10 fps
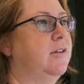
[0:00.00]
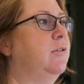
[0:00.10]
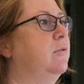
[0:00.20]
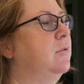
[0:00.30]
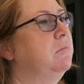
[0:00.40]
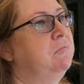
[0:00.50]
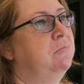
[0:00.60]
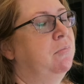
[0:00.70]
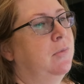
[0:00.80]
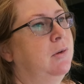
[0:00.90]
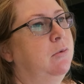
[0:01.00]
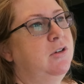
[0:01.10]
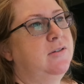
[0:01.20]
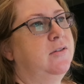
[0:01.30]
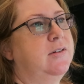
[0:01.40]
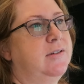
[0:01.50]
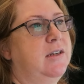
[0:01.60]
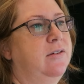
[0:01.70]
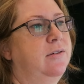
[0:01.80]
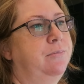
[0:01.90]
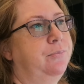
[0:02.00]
So we'll just have to see